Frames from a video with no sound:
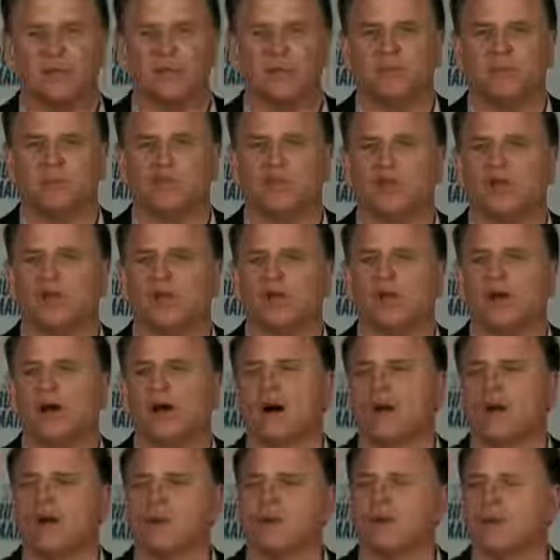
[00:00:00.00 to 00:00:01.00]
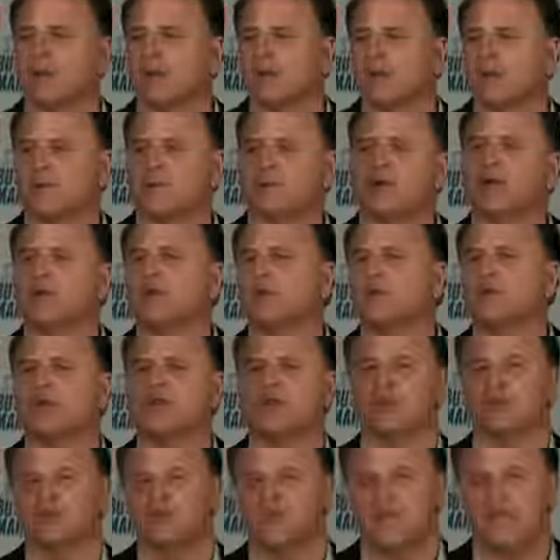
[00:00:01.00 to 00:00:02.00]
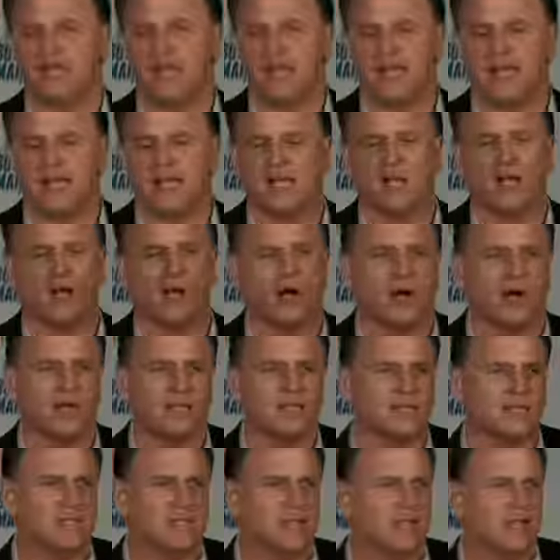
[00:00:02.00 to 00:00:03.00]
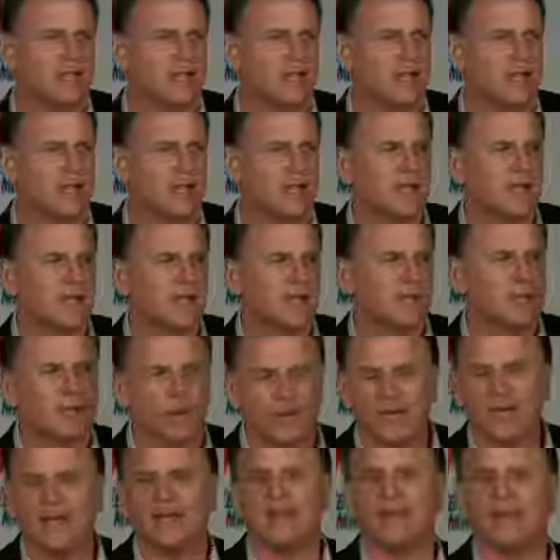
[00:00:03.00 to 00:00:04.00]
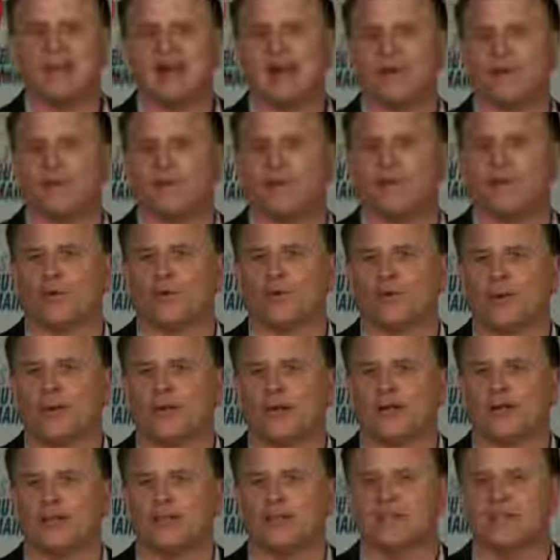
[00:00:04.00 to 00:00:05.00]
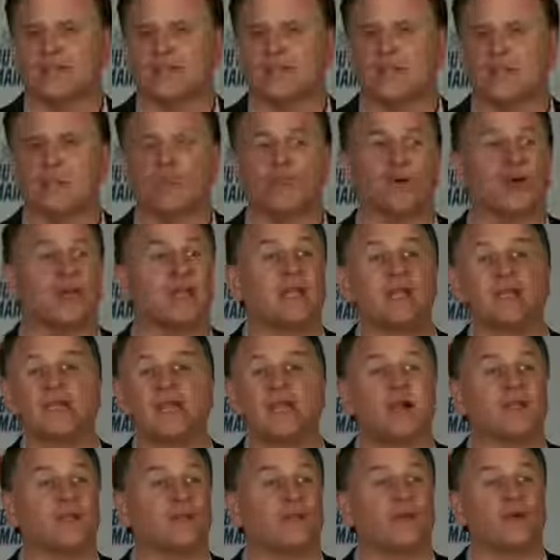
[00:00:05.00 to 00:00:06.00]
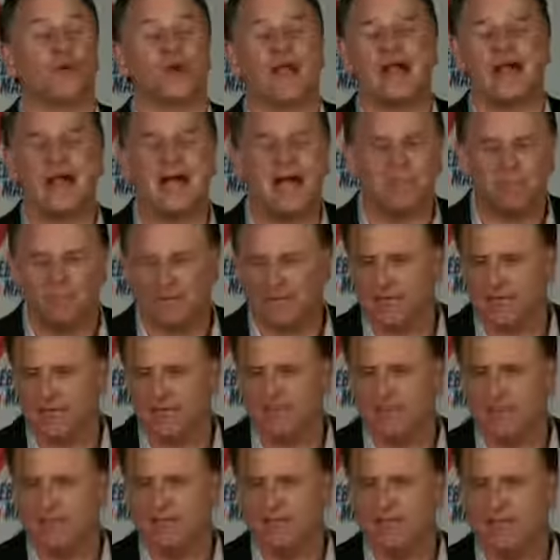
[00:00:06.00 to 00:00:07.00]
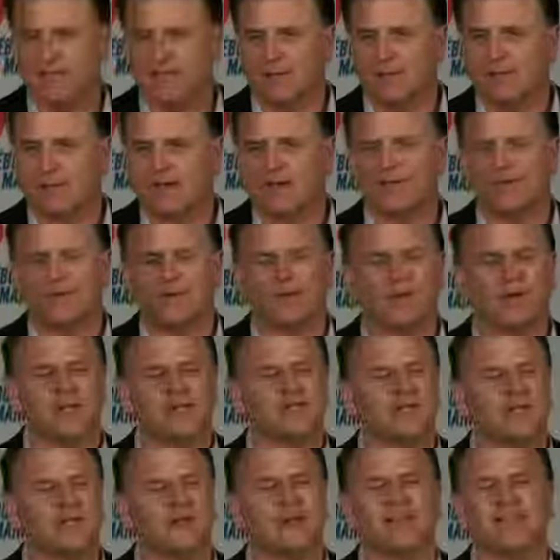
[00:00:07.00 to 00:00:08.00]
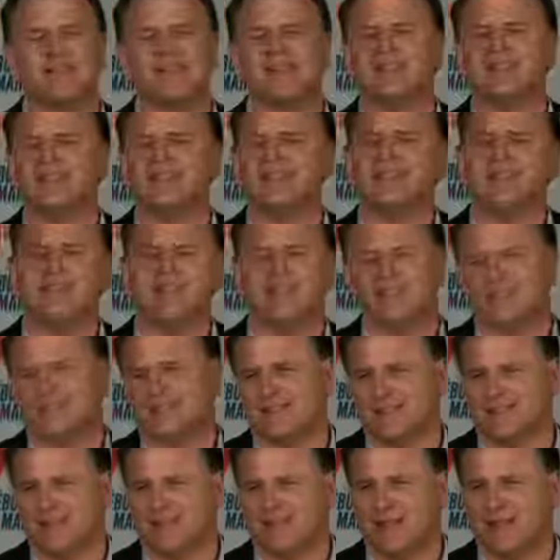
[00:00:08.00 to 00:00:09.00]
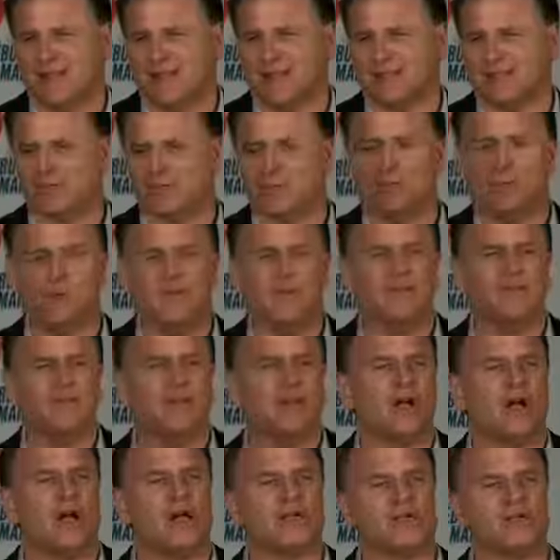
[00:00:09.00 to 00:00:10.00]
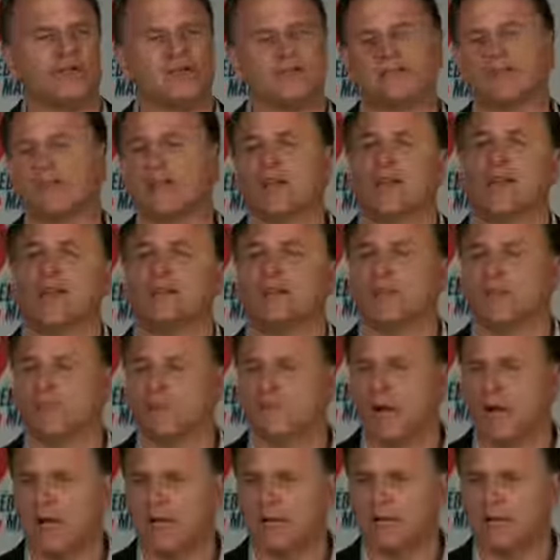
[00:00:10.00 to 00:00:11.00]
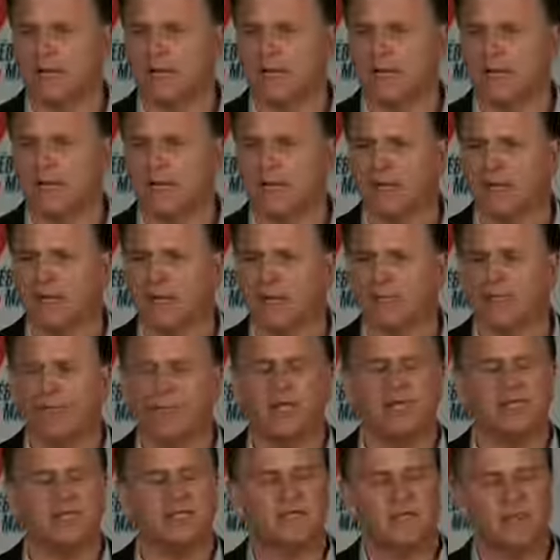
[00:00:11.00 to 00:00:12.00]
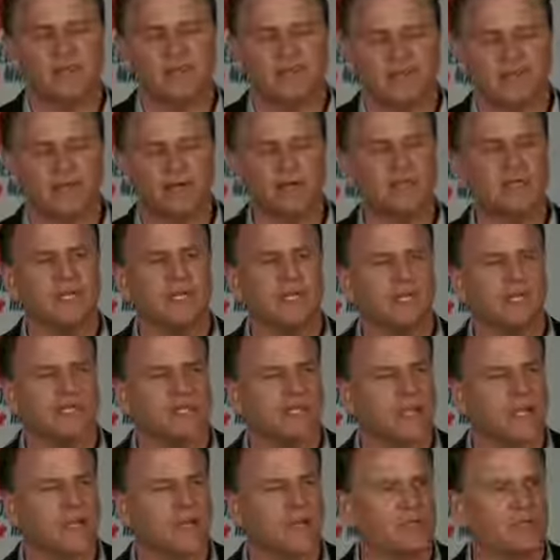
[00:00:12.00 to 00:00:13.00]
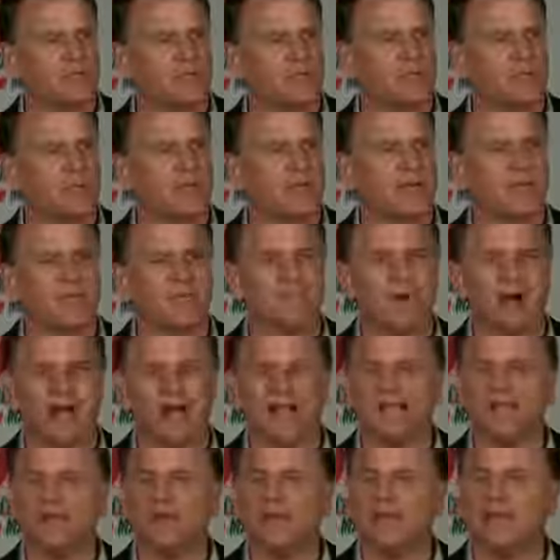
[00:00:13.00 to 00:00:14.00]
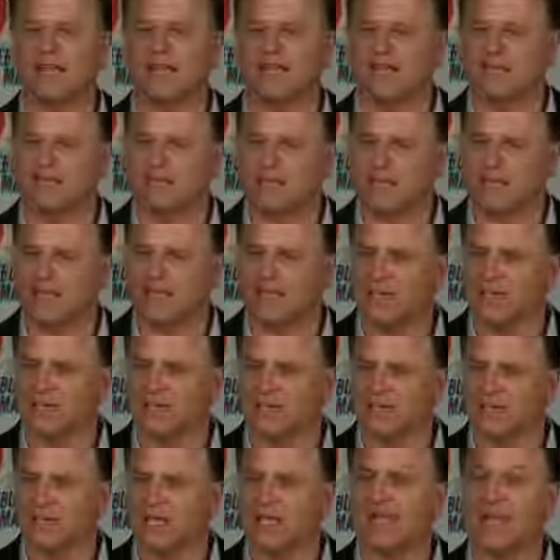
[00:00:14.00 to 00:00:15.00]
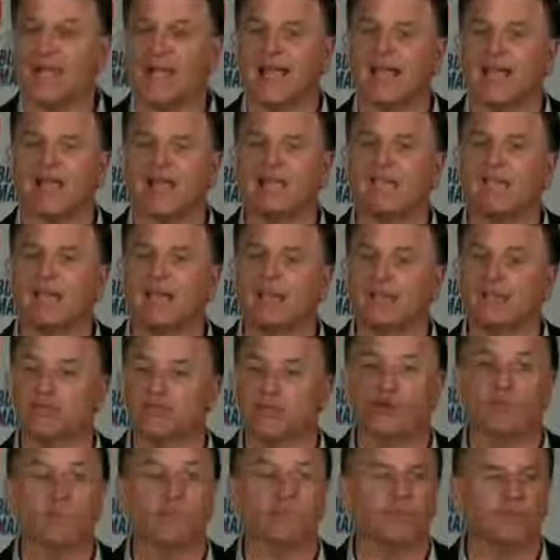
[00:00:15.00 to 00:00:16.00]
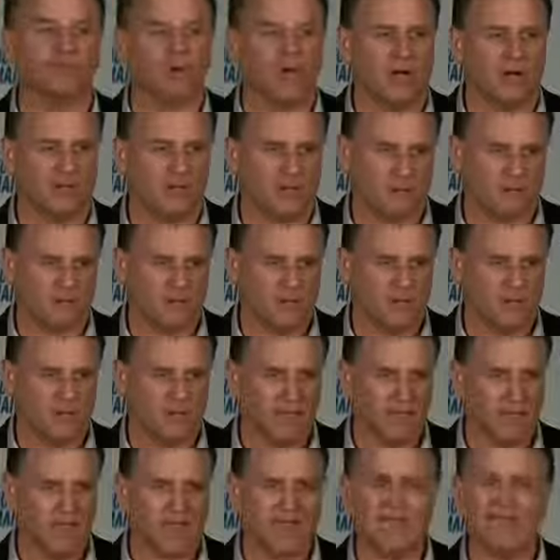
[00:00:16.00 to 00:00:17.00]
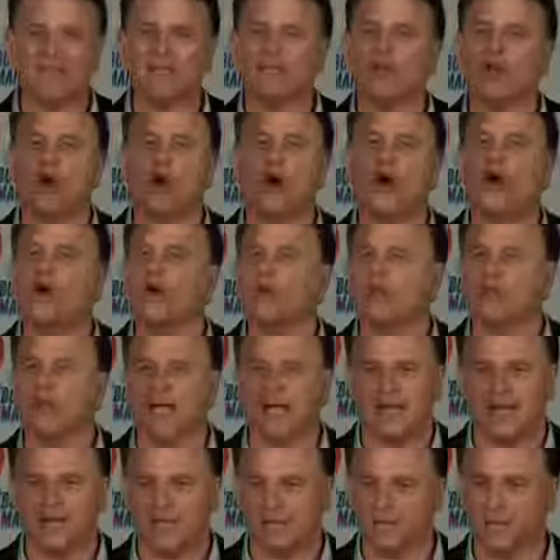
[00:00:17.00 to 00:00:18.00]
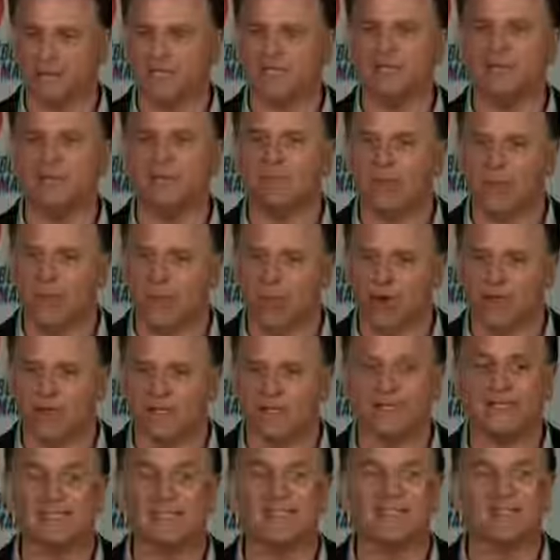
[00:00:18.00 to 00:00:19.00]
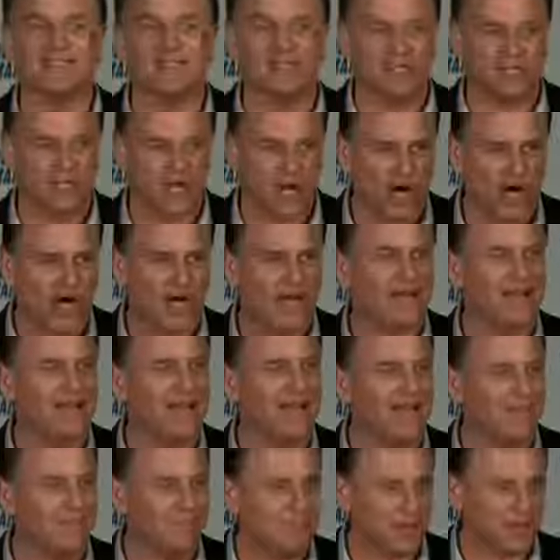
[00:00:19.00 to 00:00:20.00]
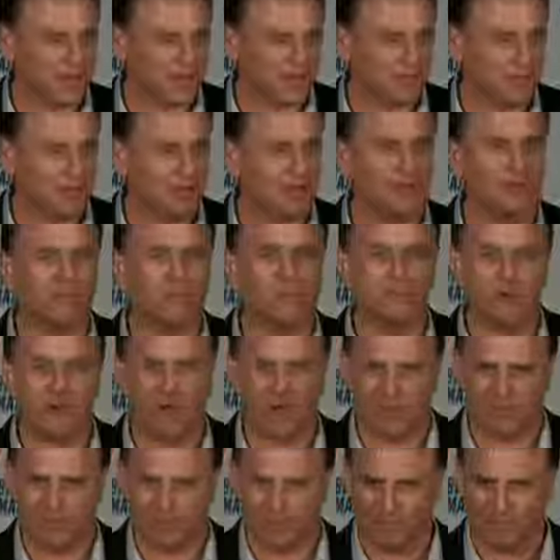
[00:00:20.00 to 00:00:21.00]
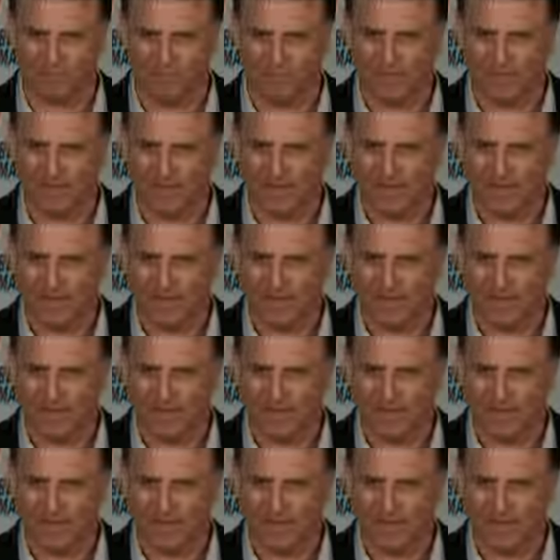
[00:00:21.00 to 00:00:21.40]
People are caught up in the minutiae of the day, constantly bringing down their own productivity, bringing down their own happiness by focusing on the littlest of things. What we have lost in this country, in my mind, is the ability to distinguish between a minor inconvenience and a major problem. A long lineup at Tim Hortons is not a major problem.